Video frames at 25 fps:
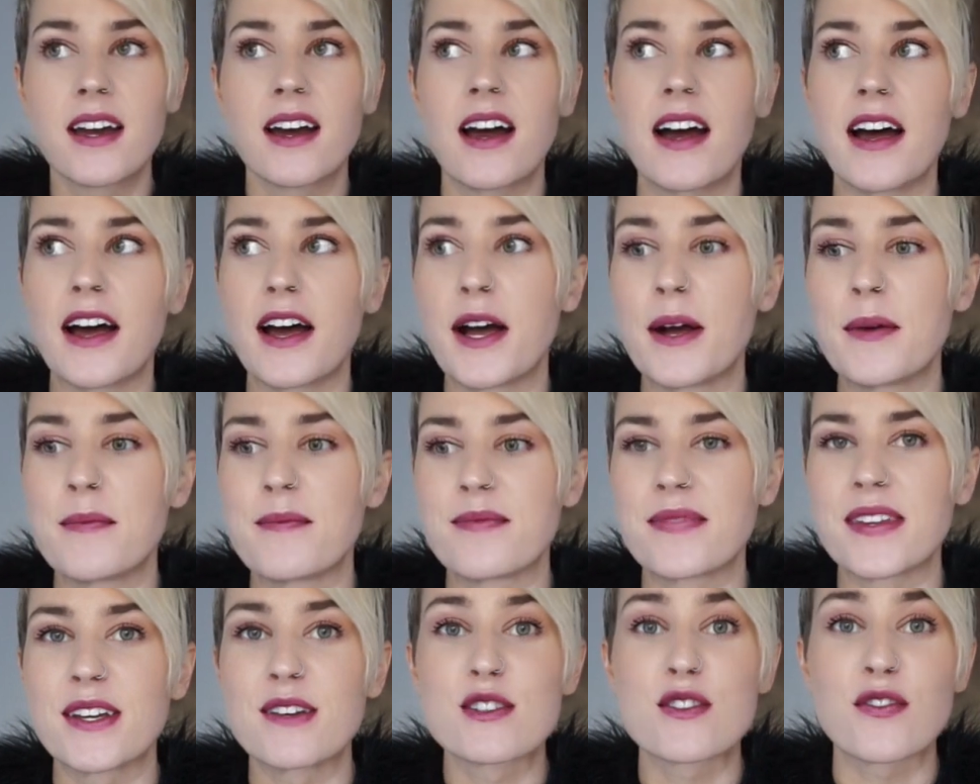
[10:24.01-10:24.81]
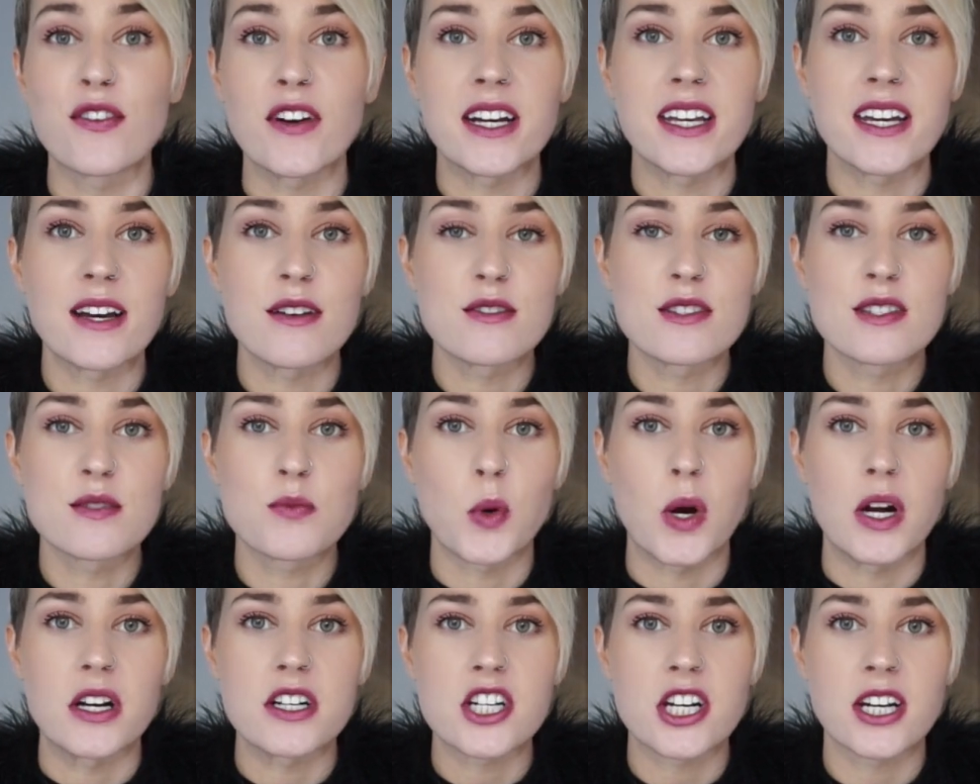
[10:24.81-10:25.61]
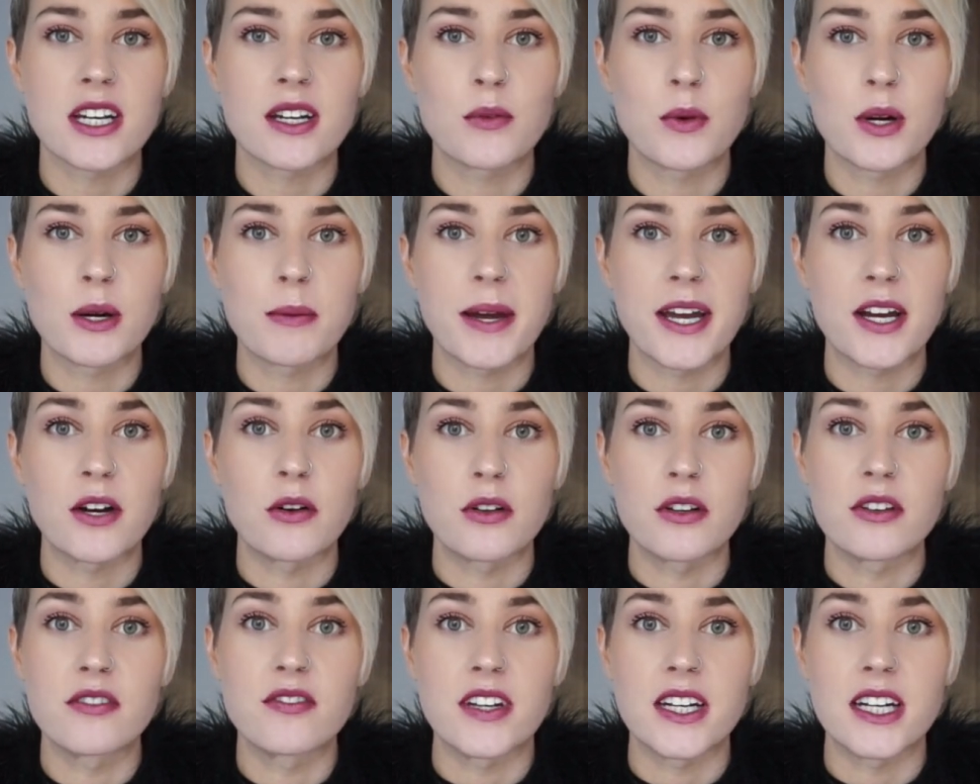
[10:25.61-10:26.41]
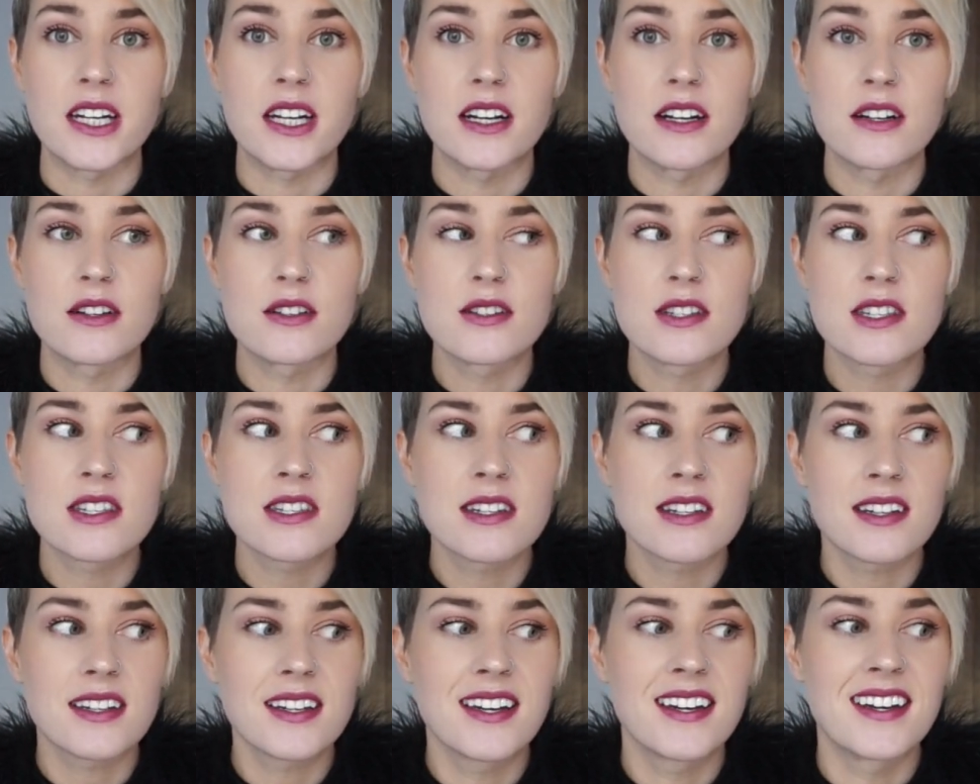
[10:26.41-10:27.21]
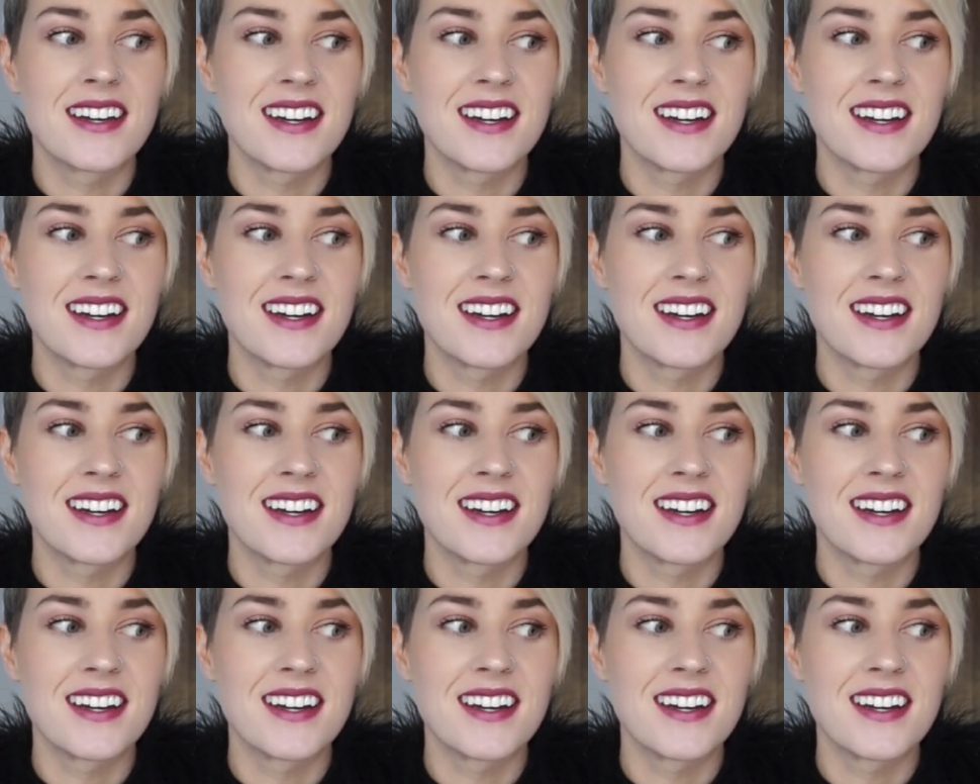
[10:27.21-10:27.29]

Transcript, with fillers: Um, it was funny, I was watching one of my old videos.